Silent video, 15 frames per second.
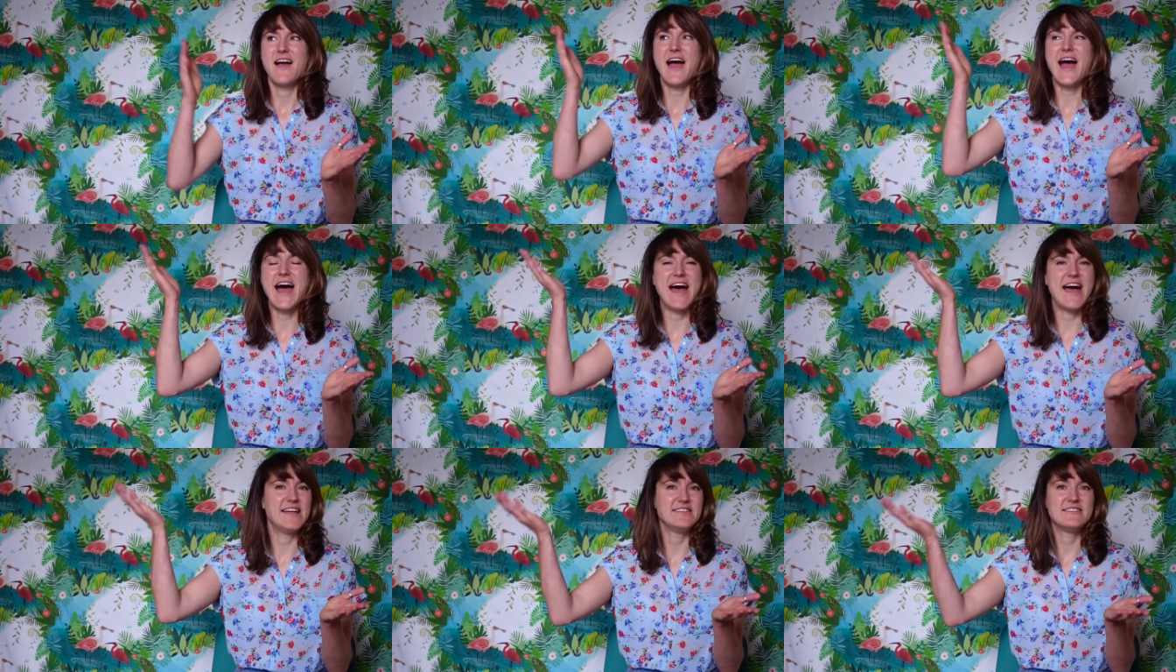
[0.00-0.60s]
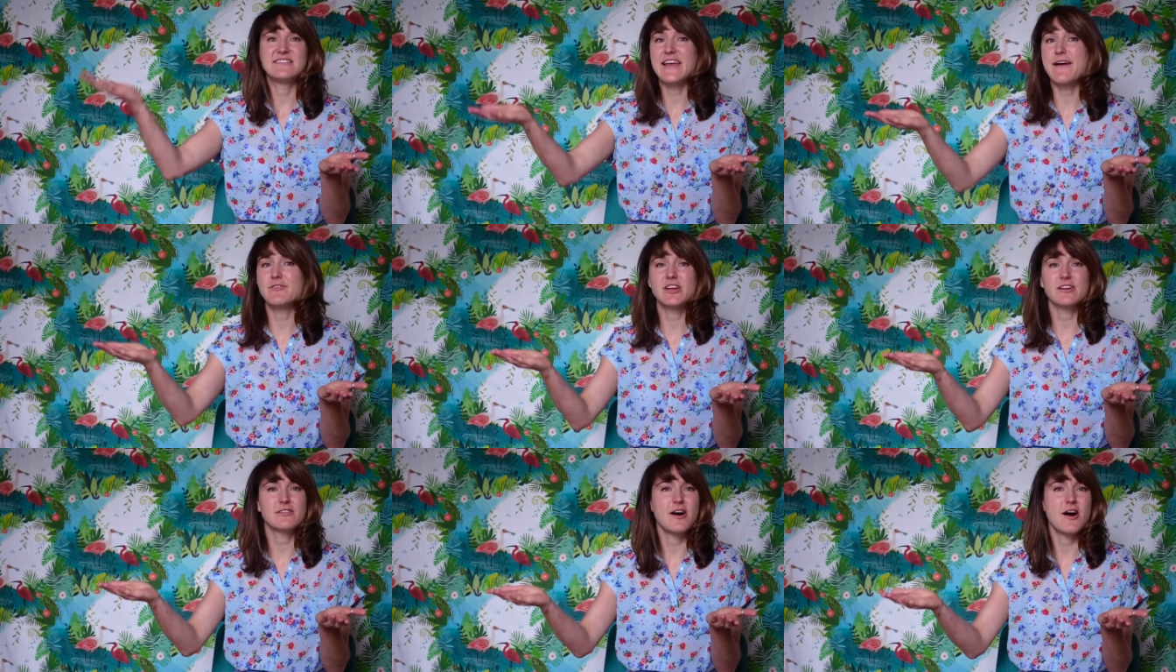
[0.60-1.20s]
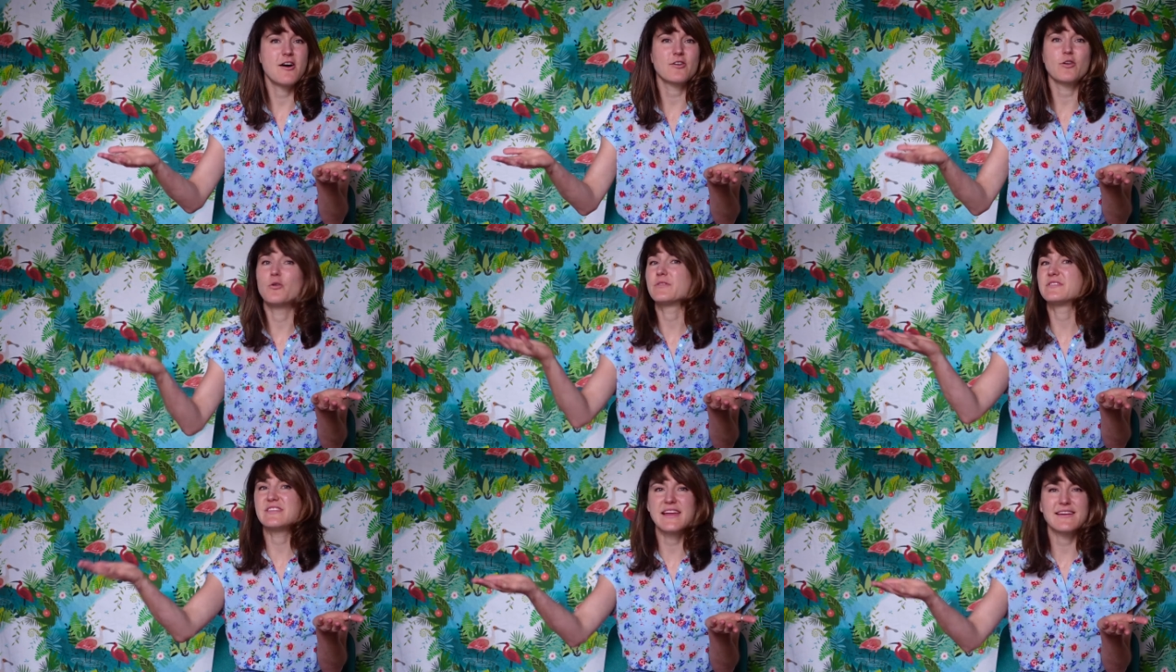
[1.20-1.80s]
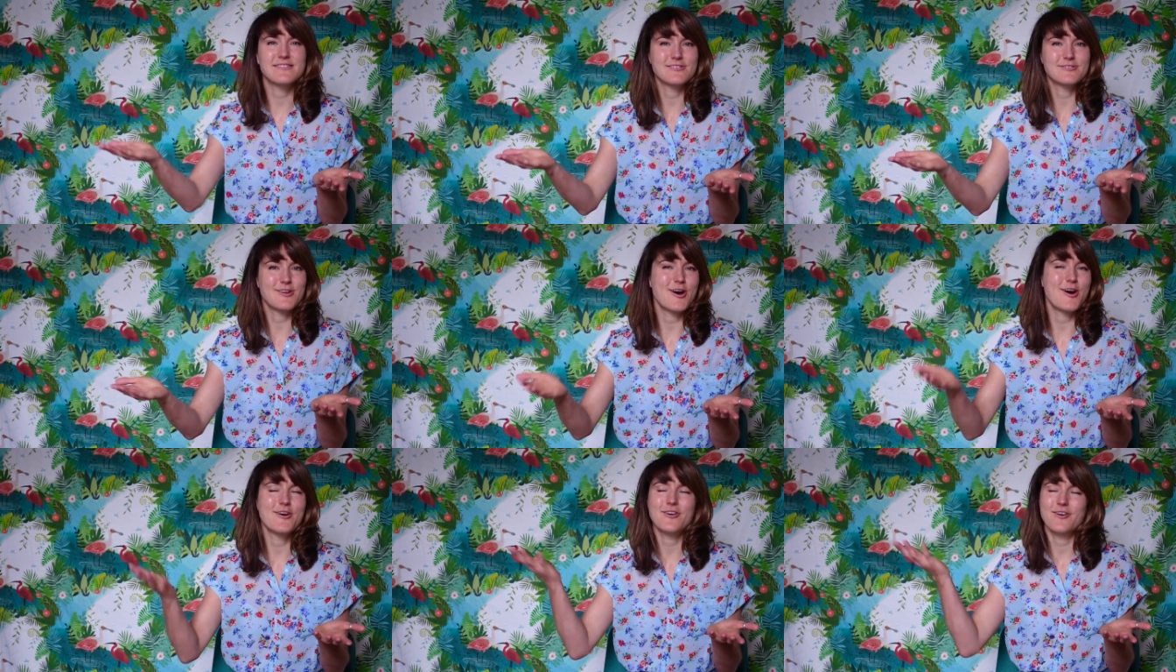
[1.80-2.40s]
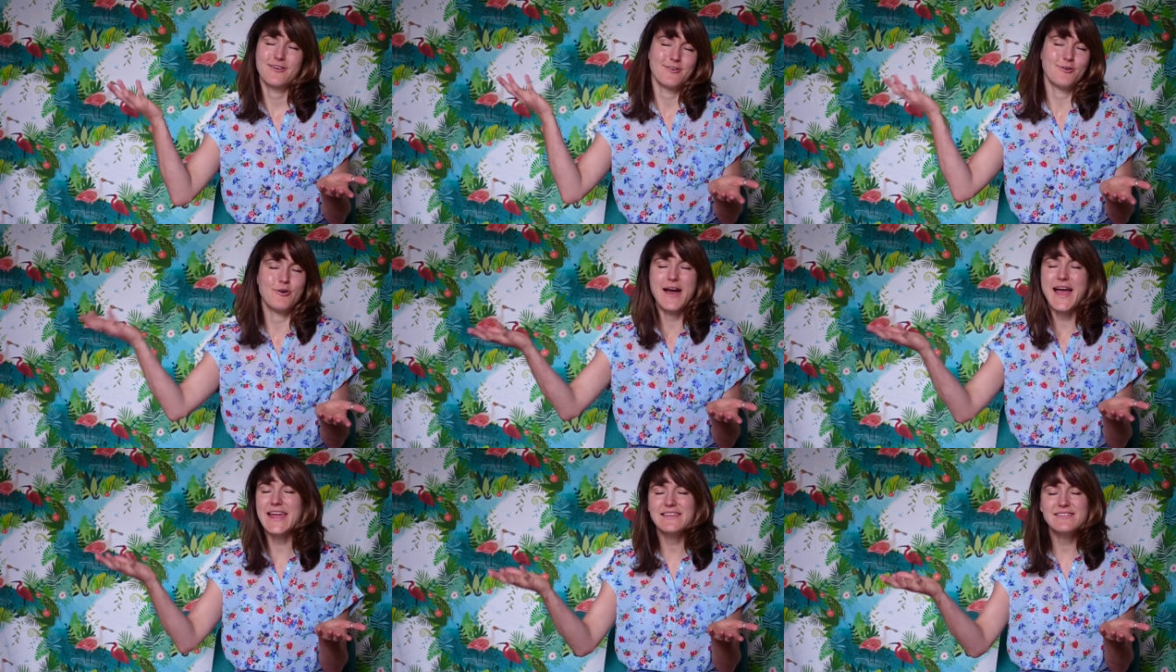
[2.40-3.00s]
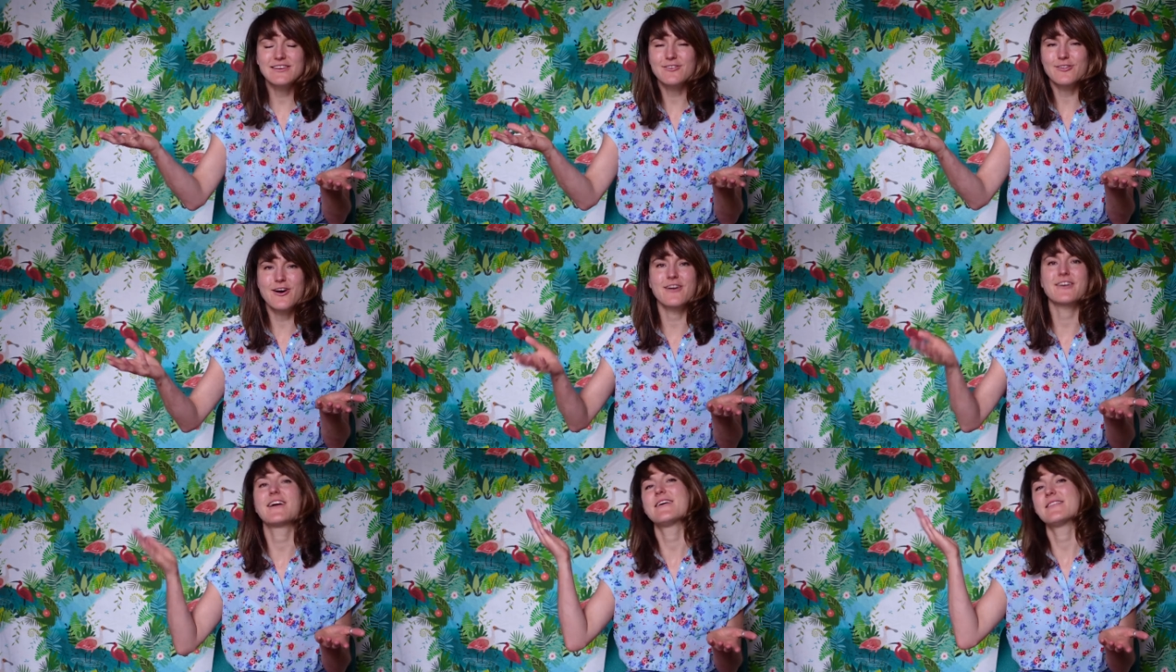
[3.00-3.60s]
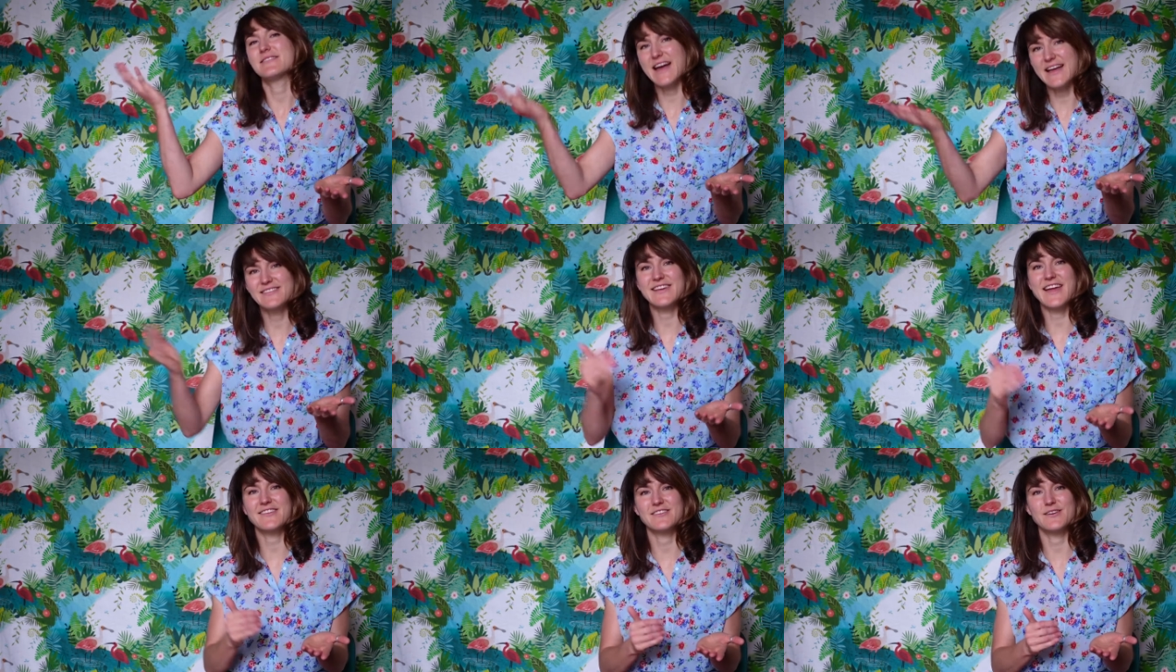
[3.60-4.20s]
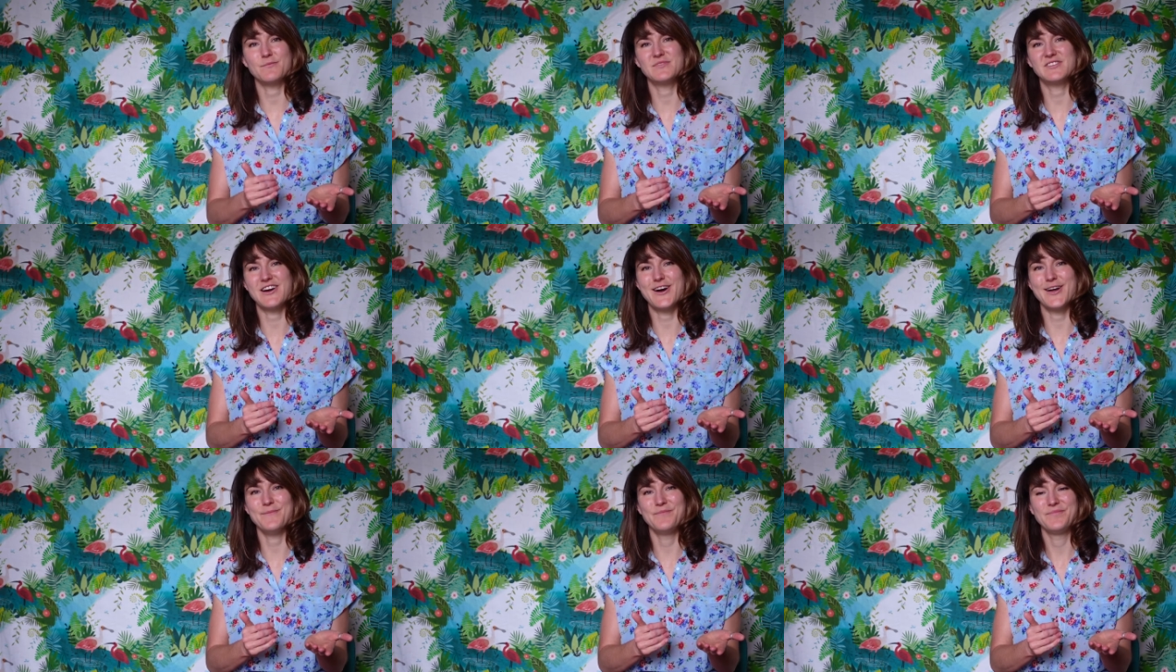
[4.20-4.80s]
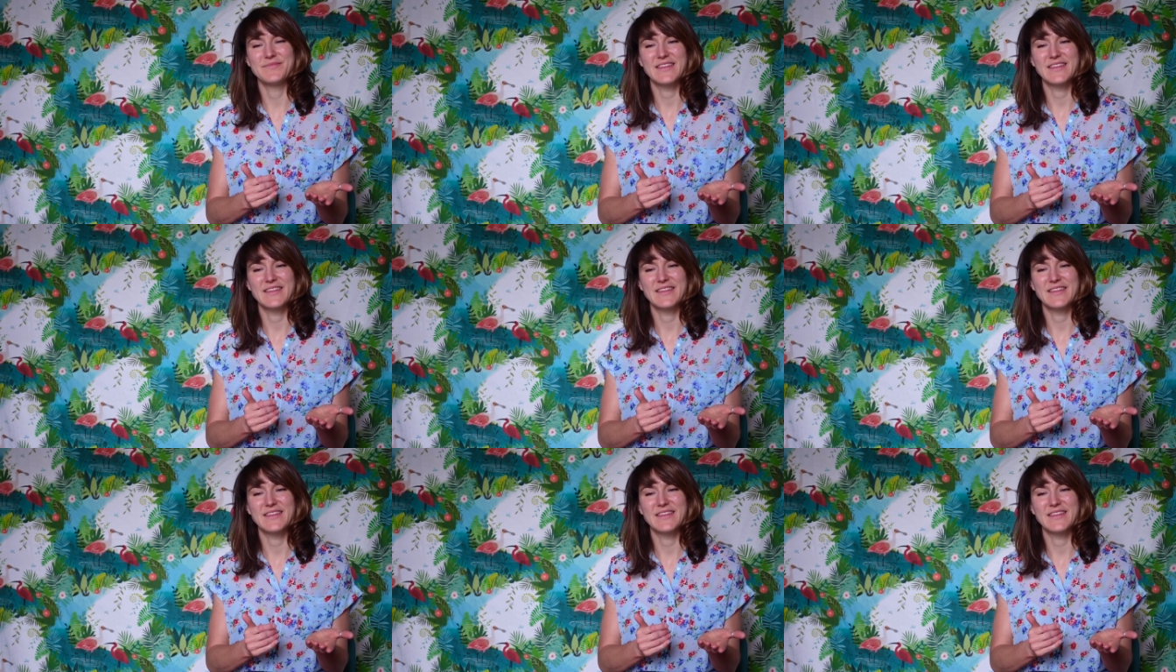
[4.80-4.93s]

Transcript: And 7 o'clock or 6 o'clock or 8 o'clock, that's get up time.